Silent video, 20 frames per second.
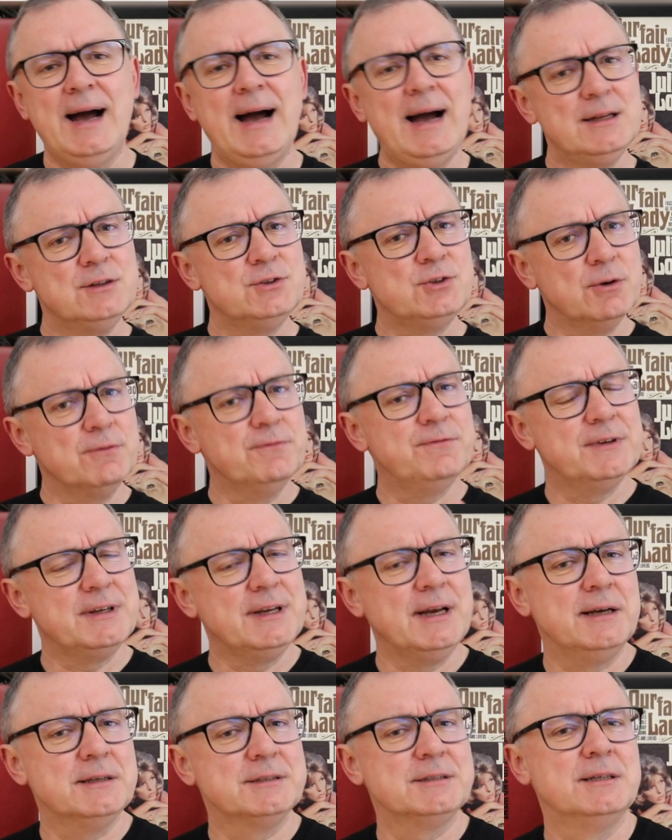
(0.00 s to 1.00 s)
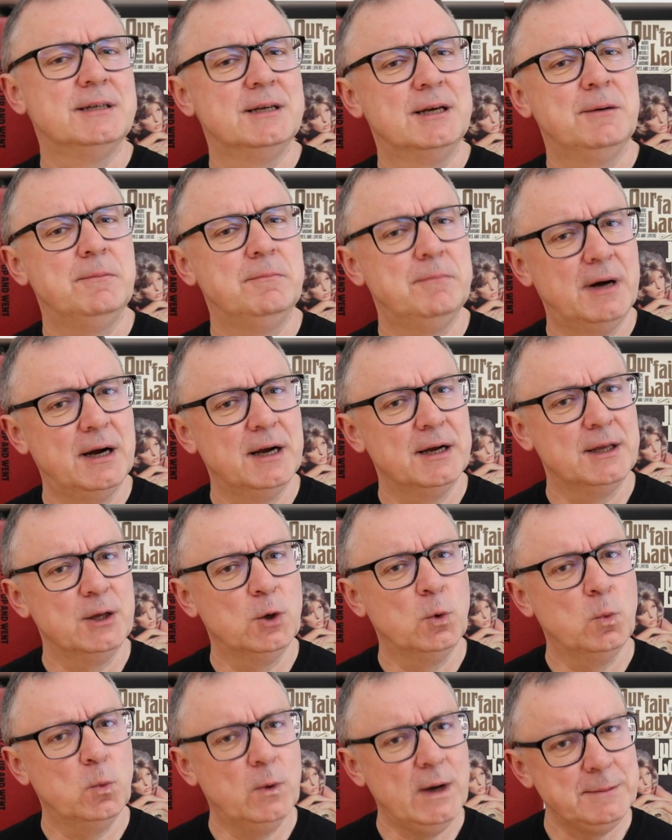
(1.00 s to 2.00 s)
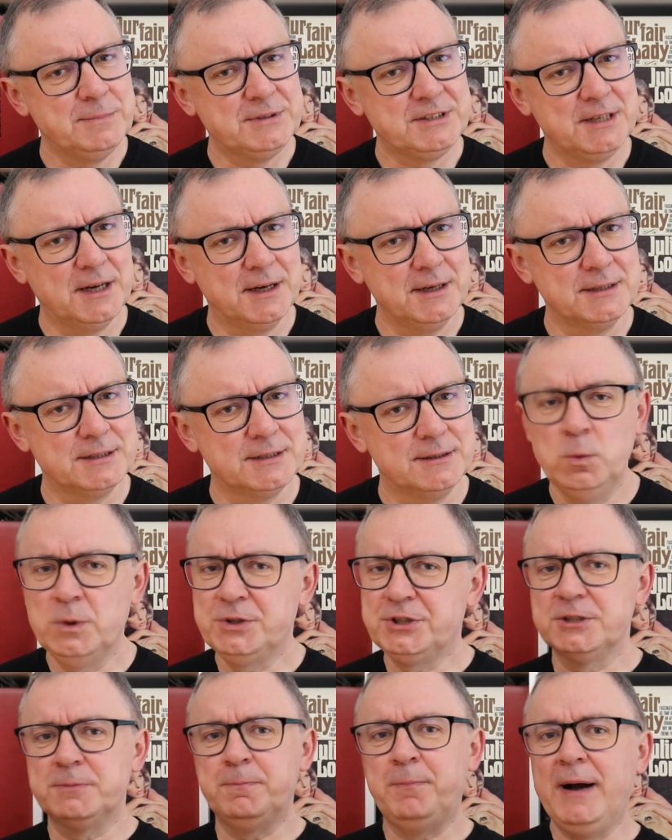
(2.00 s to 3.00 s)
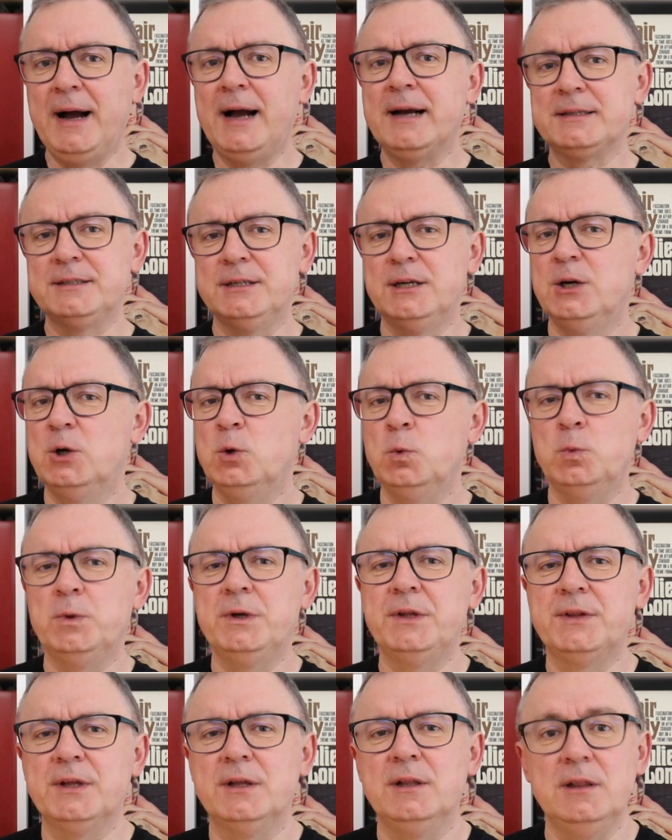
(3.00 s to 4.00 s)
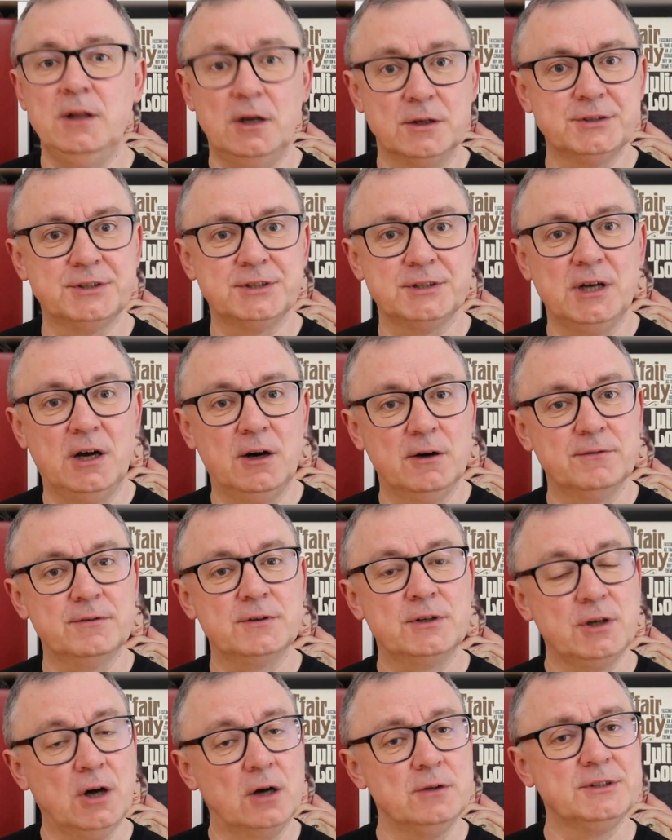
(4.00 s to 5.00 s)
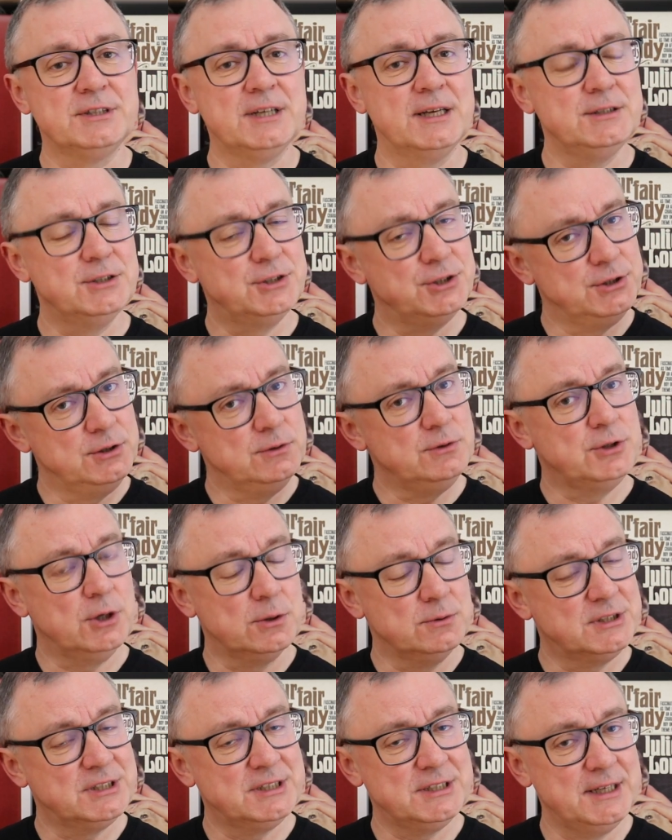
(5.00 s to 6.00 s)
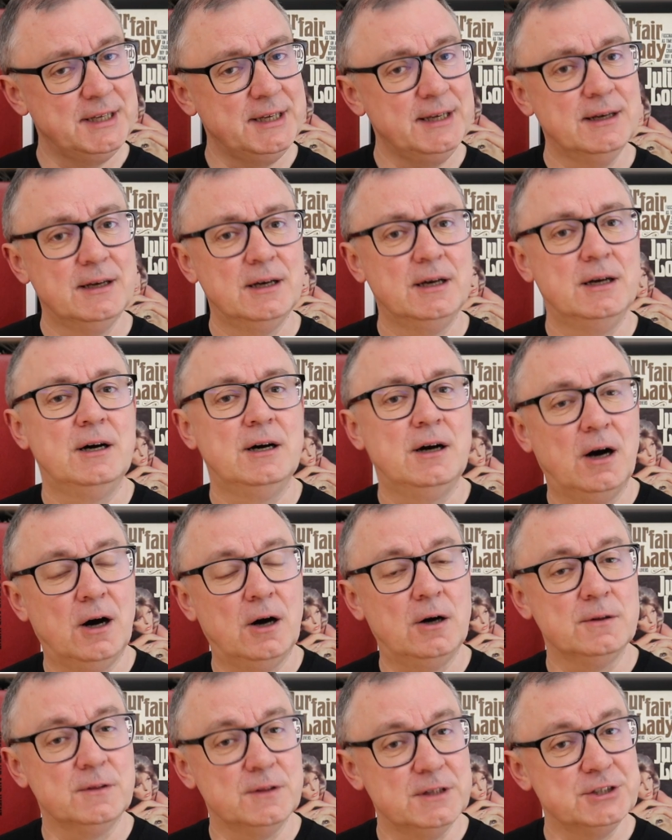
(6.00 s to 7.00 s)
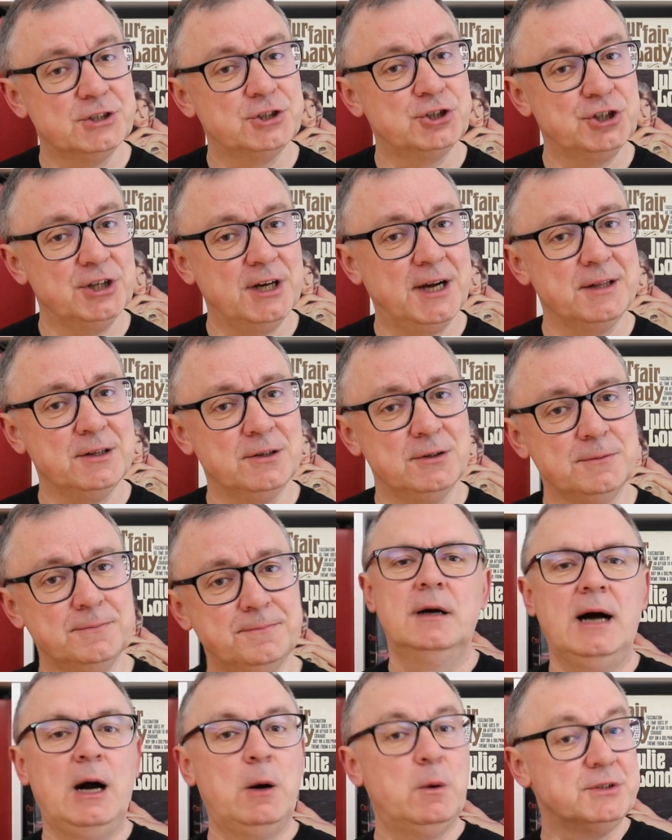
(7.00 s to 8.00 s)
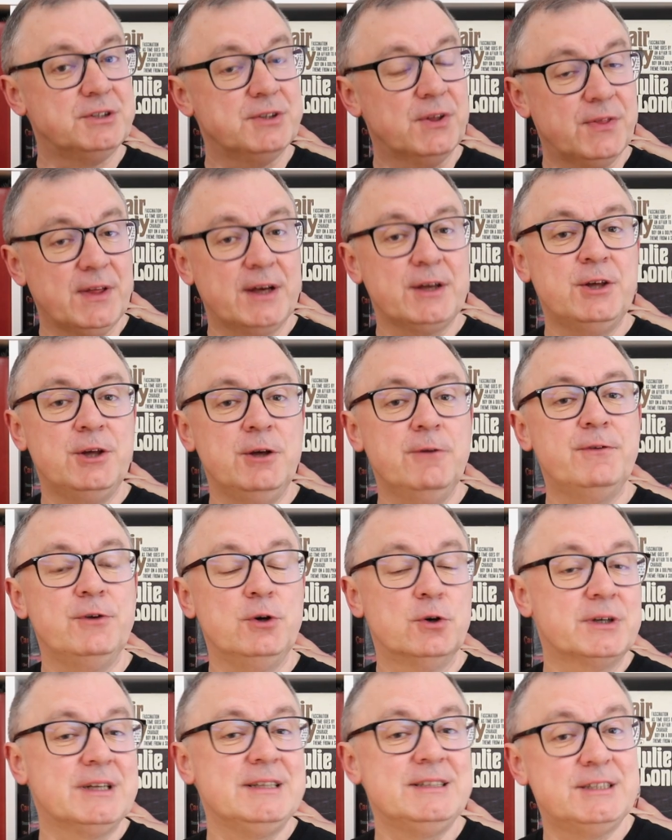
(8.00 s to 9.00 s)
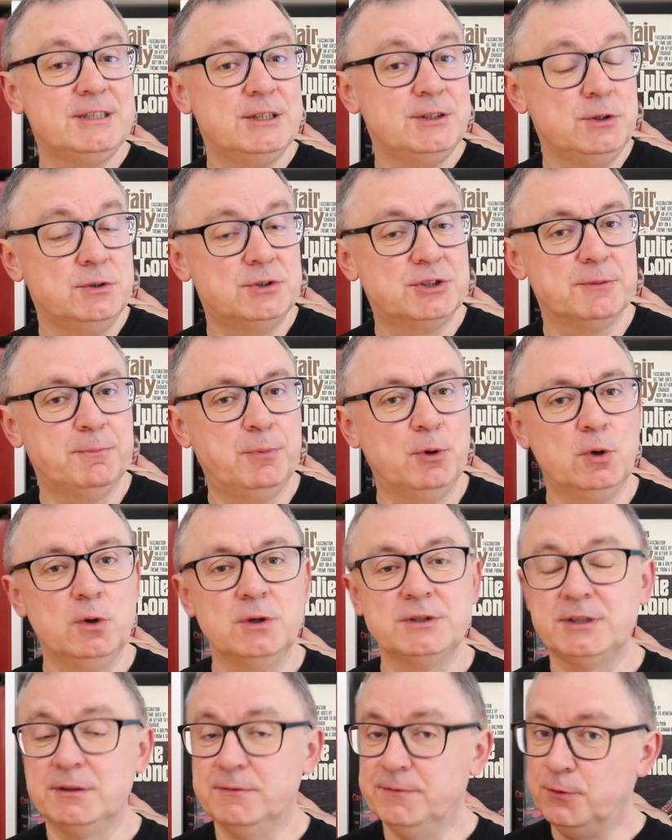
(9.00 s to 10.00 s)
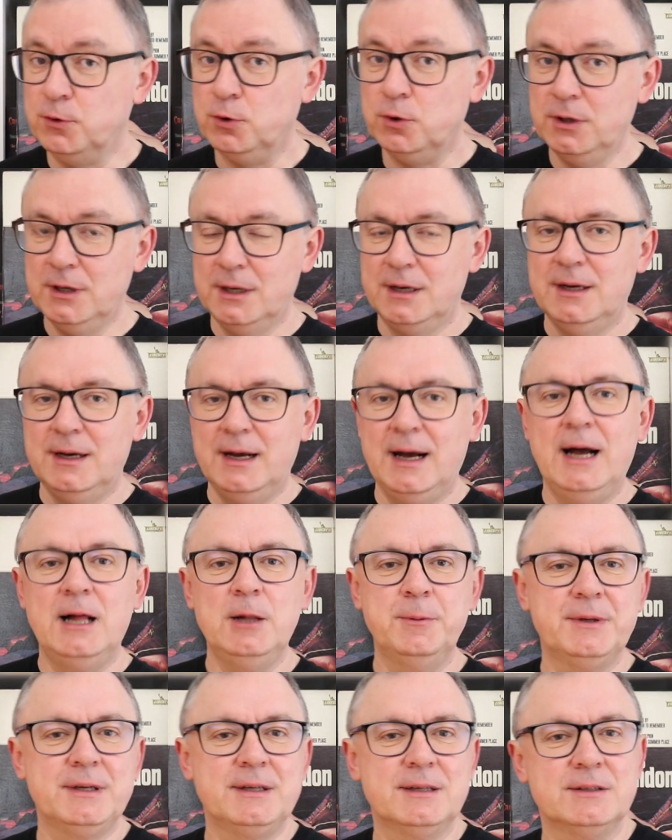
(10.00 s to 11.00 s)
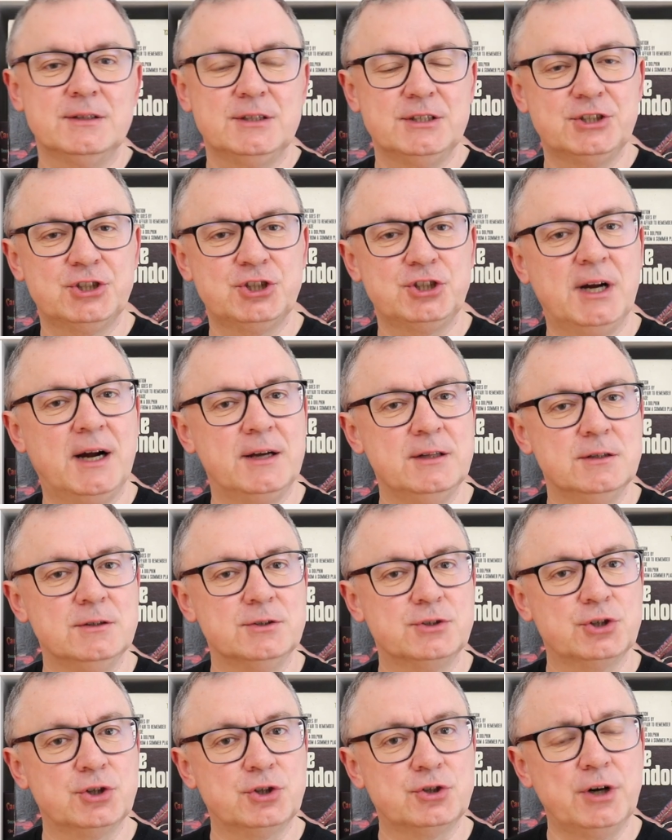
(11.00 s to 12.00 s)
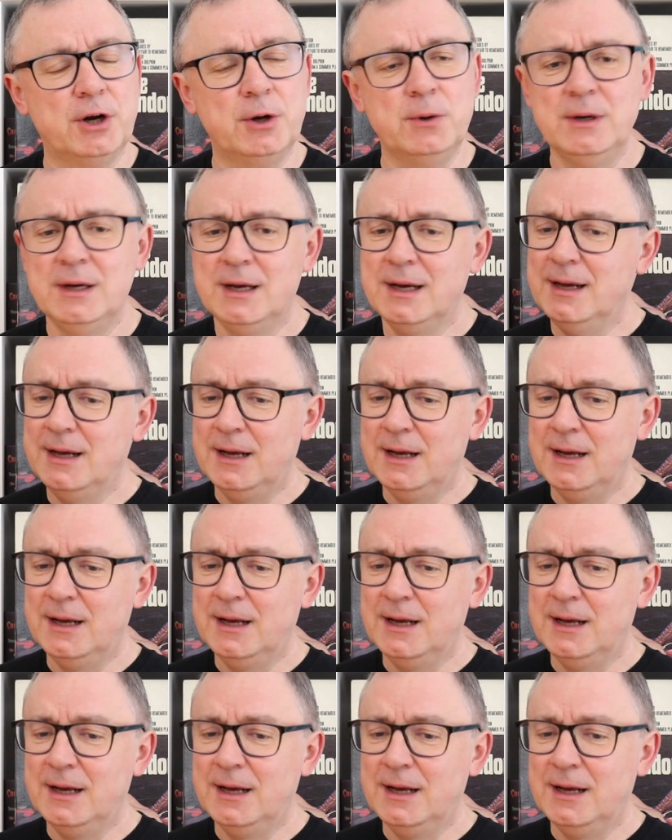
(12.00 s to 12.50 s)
And don't forget my website, which is packed with lots of content you don't see on this channel. I want to thank you for your continued support and for helping this channel to grow.